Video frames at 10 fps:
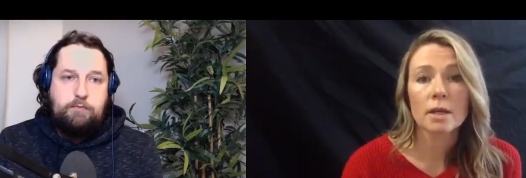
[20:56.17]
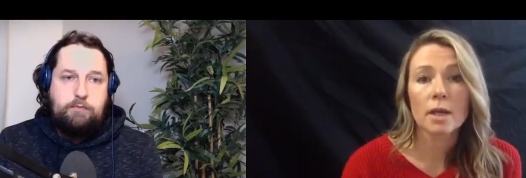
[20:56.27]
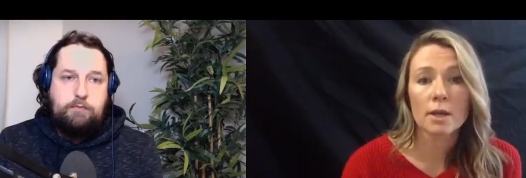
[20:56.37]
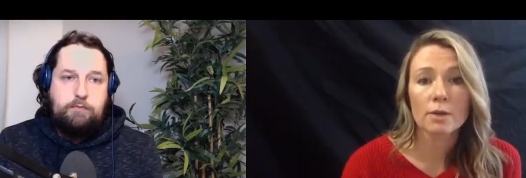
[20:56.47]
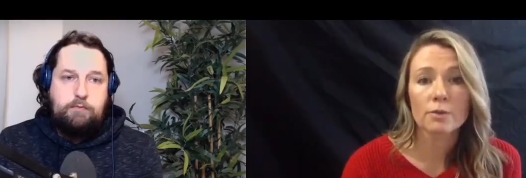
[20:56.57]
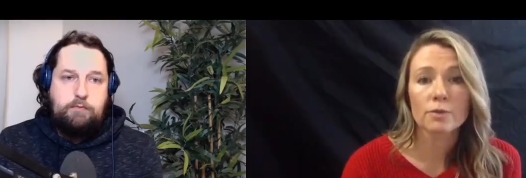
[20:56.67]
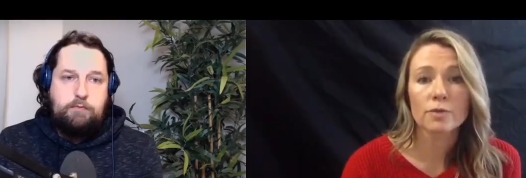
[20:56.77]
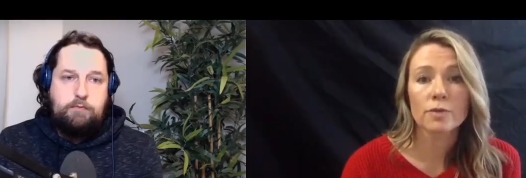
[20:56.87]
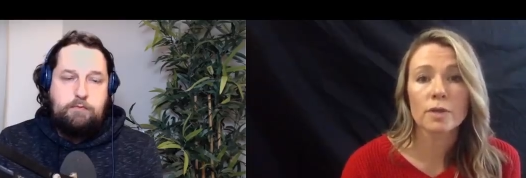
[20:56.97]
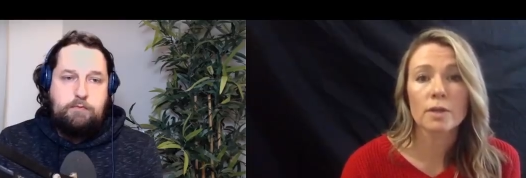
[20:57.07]

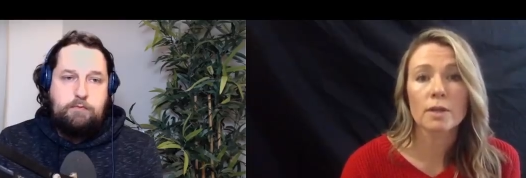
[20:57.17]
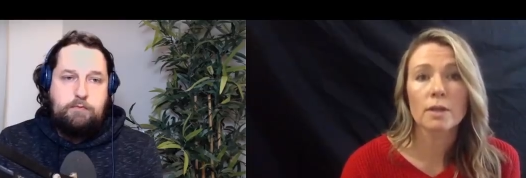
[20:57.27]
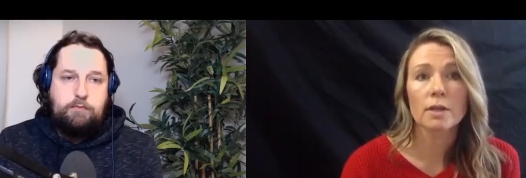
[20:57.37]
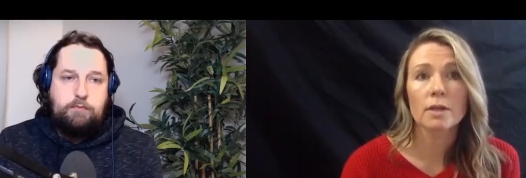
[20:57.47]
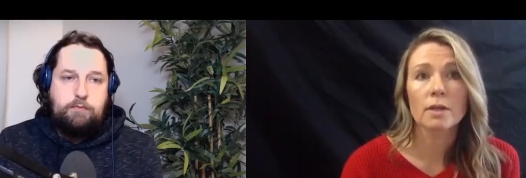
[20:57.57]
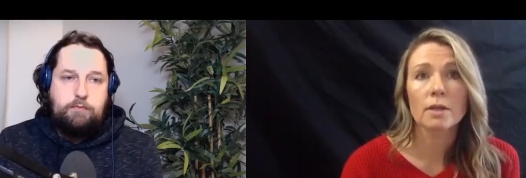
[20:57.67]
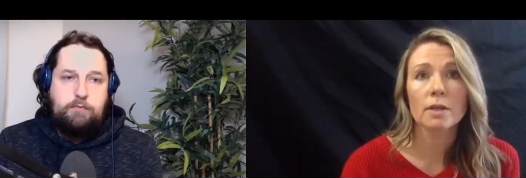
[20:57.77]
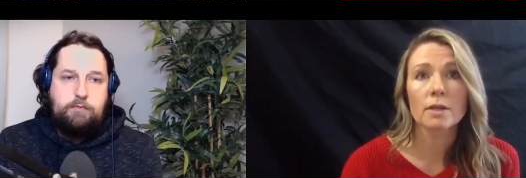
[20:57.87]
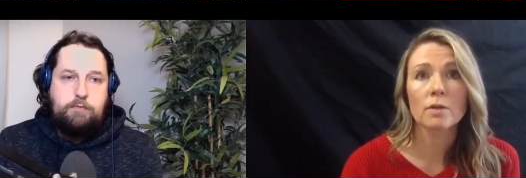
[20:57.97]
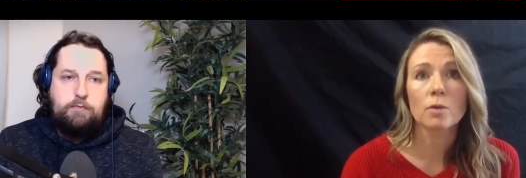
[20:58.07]
Speaker 1: of
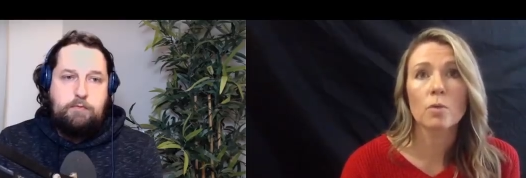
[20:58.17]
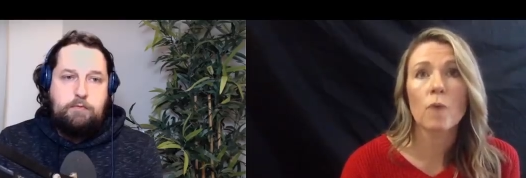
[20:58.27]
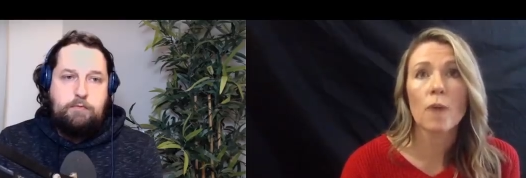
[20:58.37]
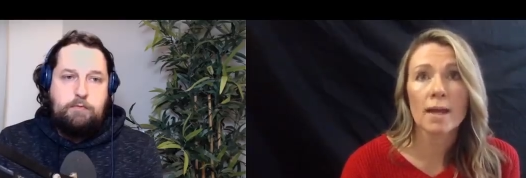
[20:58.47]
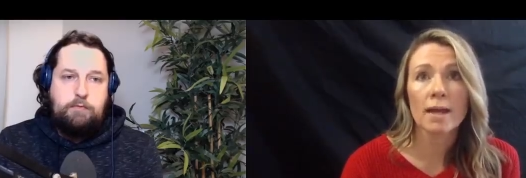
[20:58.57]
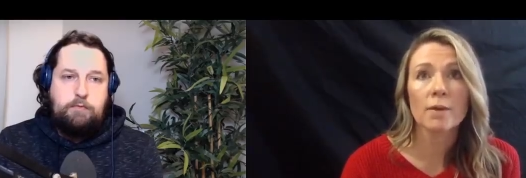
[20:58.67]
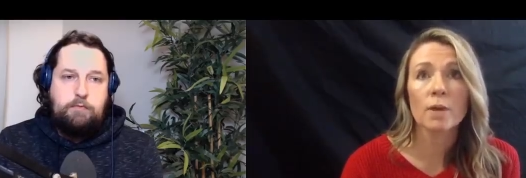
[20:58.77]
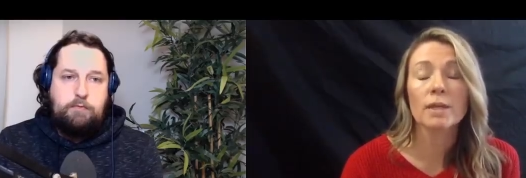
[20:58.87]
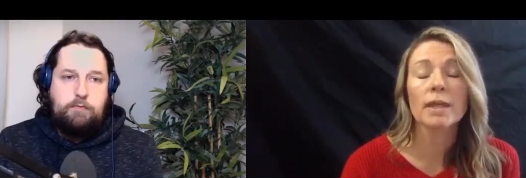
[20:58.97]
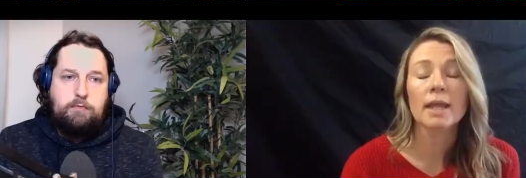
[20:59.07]
why
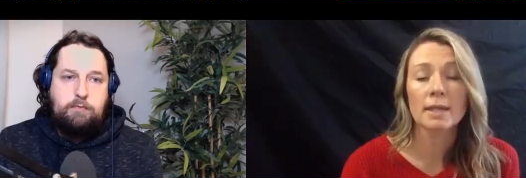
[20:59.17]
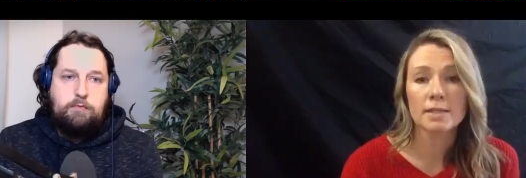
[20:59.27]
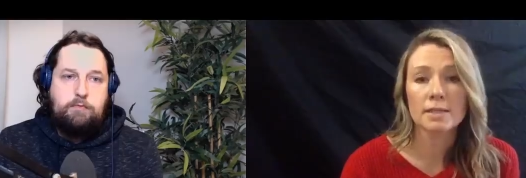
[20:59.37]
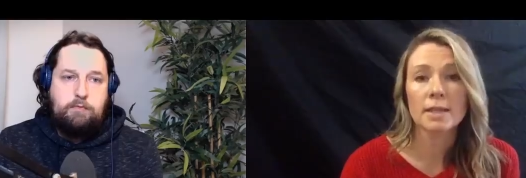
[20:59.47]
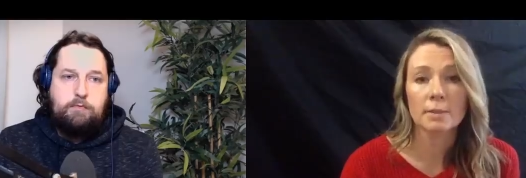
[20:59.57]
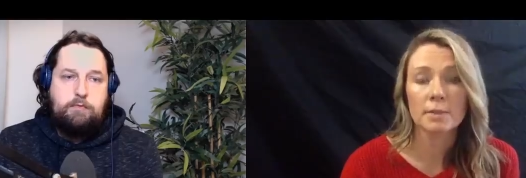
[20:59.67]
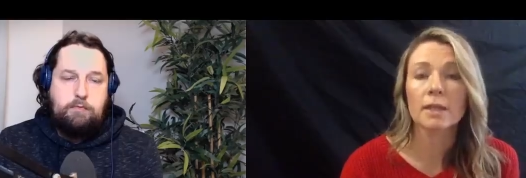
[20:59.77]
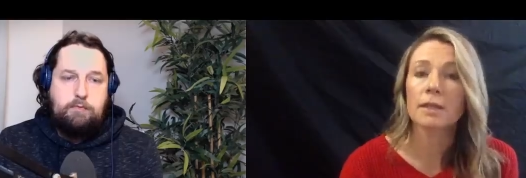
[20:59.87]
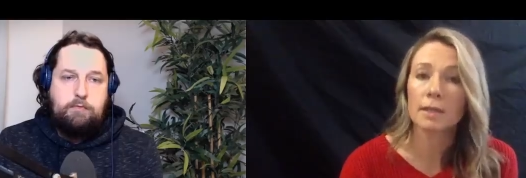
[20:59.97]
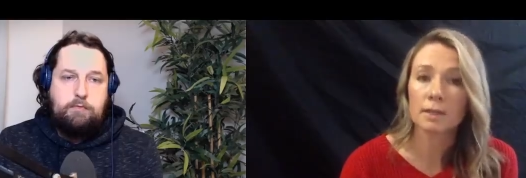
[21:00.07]
what led to him
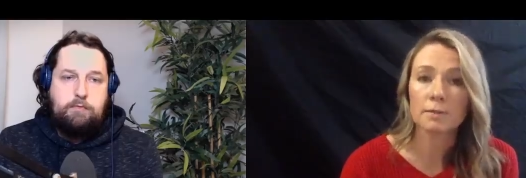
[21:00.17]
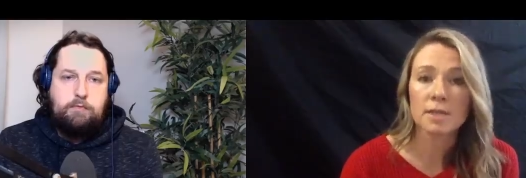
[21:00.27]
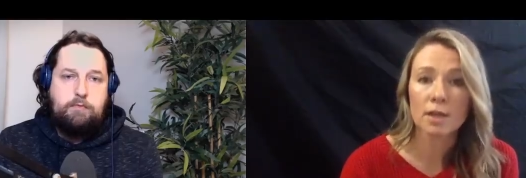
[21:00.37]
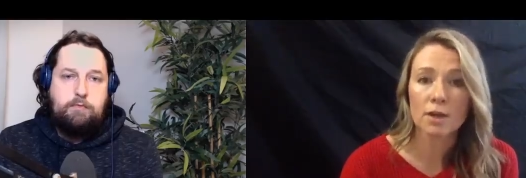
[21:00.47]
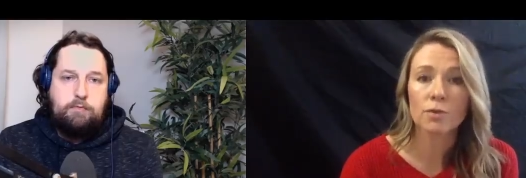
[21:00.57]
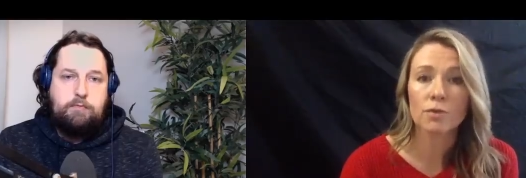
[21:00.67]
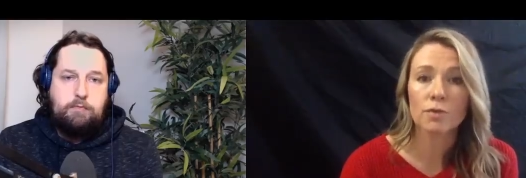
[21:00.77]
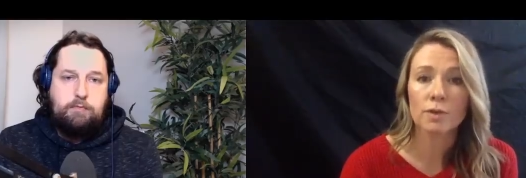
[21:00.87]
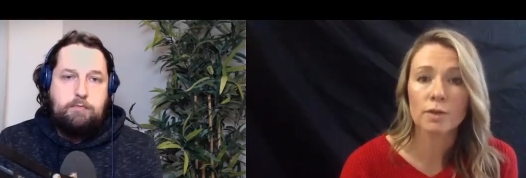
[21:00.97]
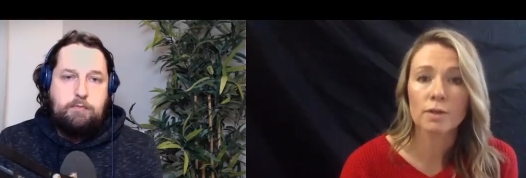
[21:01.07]
killing himself
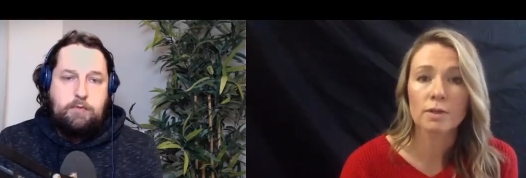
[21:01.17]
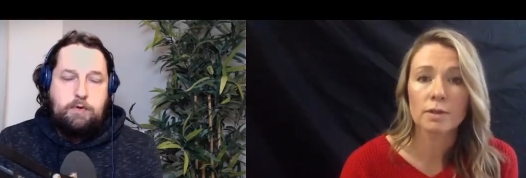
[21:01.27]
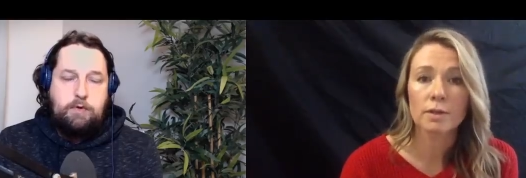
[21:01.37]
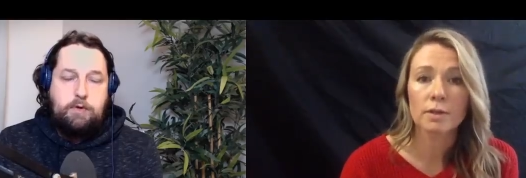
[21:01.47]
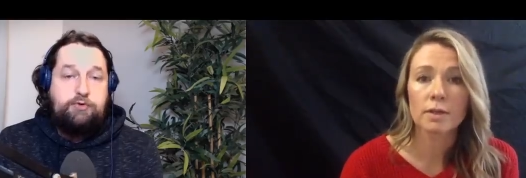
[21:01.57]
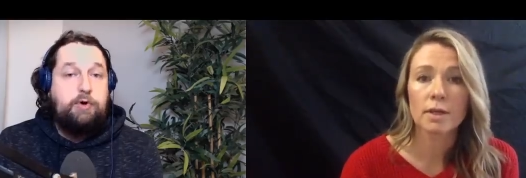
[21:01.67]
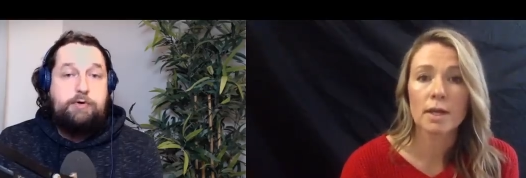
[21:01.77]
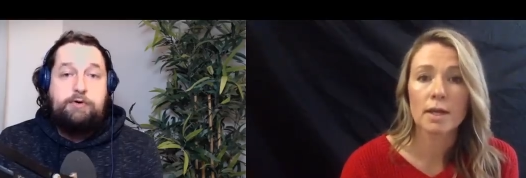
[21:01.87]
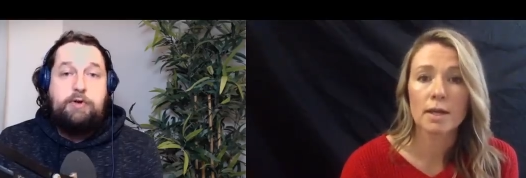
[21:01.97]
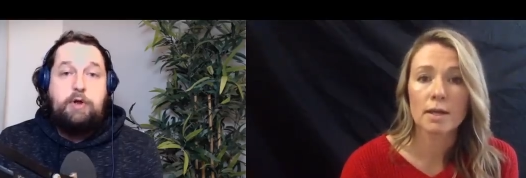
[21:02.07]
Speaker 2: so
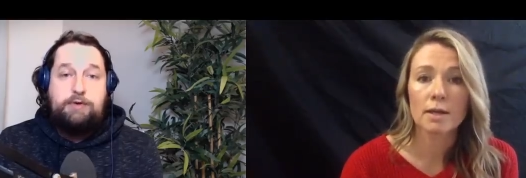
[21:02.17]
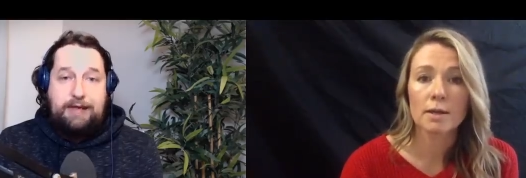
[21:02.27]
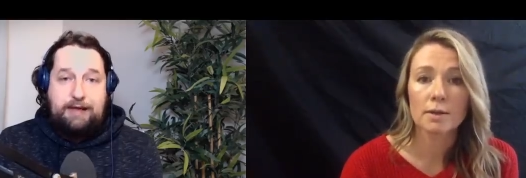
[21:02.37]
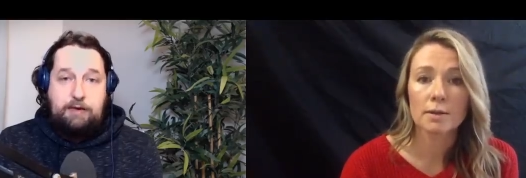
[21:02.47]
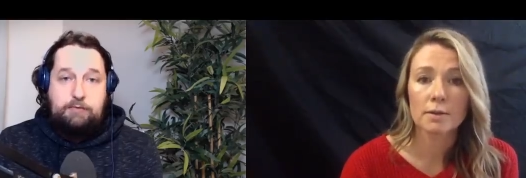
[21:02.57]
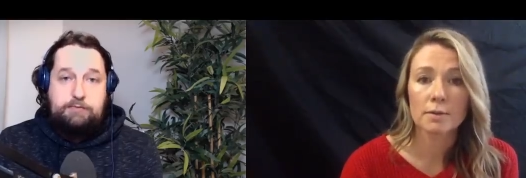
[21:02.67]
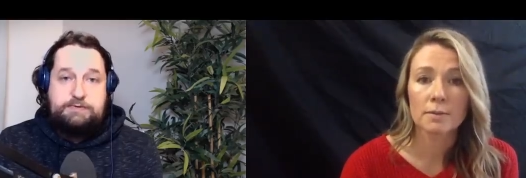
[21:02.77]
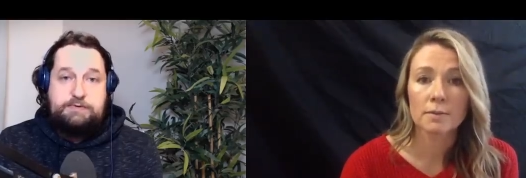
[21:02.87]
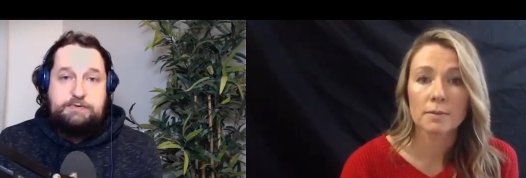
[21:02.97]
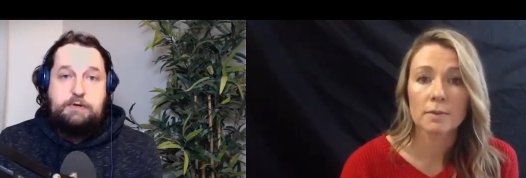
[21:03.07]
you're under no
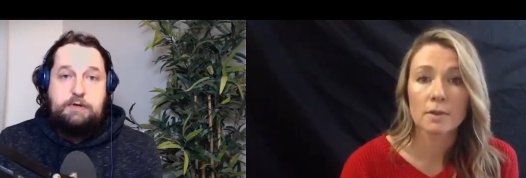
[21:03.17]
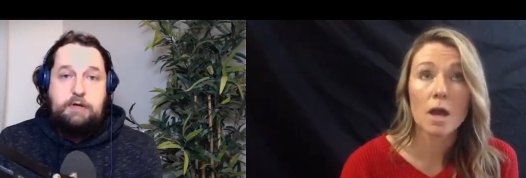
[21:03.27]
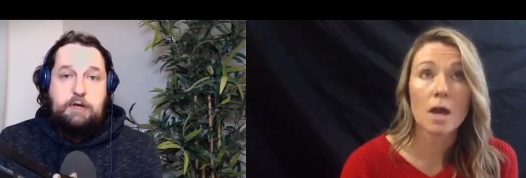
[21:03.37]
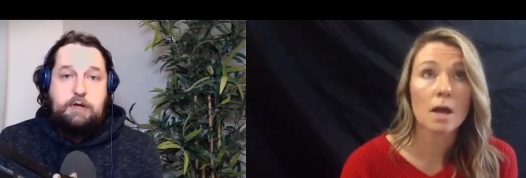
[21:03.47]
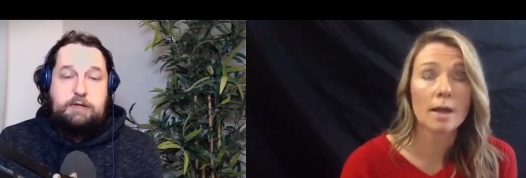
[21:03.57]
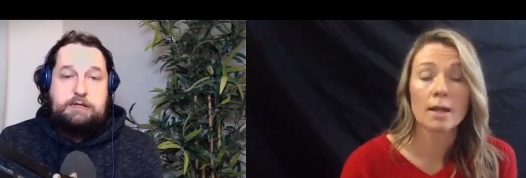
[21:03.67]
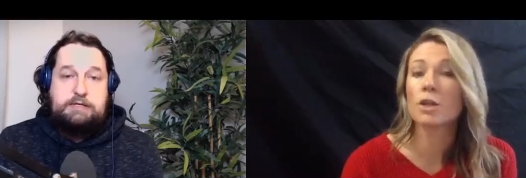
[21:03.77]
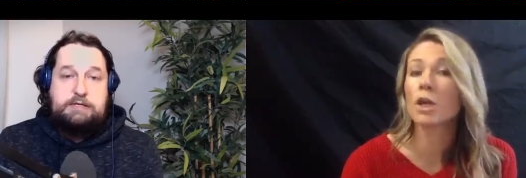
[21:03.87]
doubts that